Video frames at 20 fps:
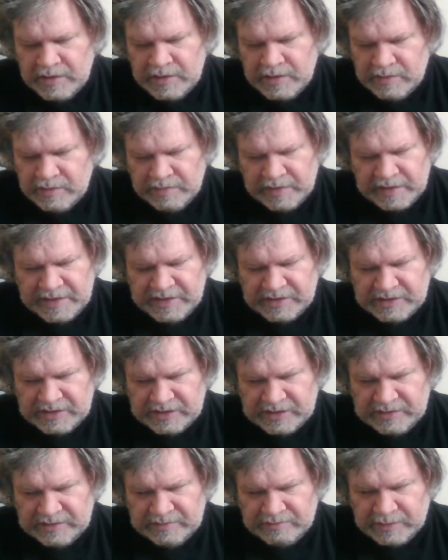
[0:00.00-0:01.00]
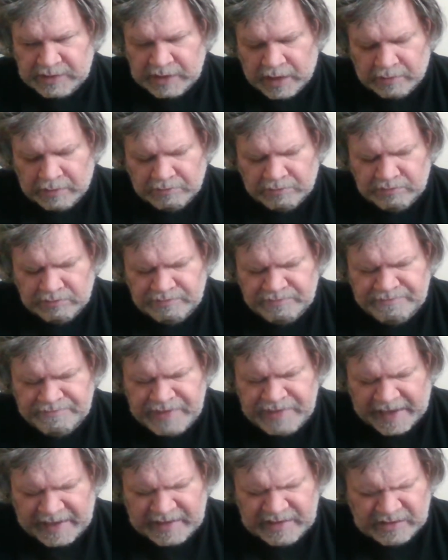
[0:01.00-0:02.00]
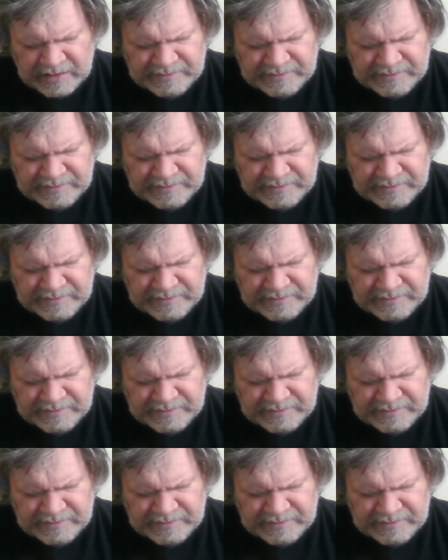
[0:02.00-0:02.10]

But it's just dumb, that you know.